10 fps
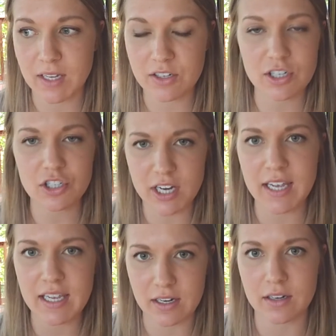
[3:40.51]
just
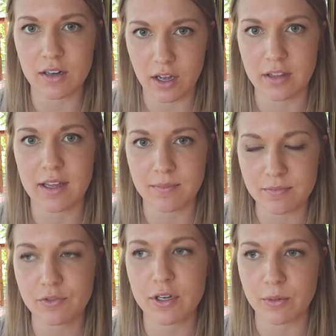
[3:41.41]
check in on them
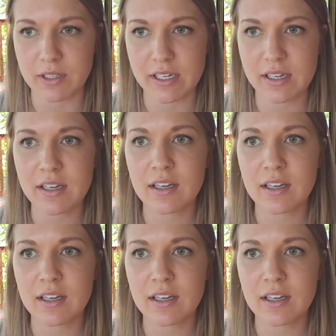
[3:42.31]
frequently.